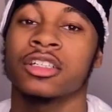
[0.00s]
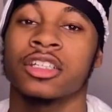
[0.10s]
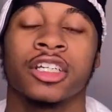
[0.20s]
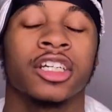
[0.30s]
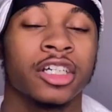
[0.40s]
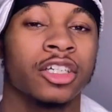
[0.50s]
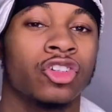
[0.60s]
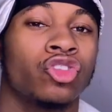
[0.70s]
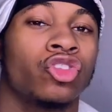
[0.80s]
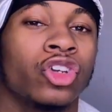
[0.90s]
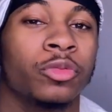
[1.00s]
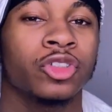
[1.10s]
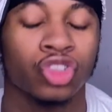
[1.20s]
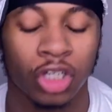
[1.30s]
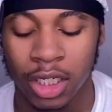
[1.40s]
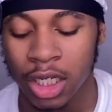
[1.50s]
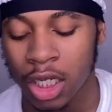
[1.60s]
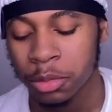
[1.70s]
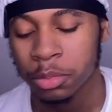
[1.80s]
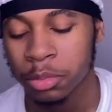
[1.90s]
they good, you feel me? So I caught
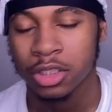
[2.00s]
them bitches.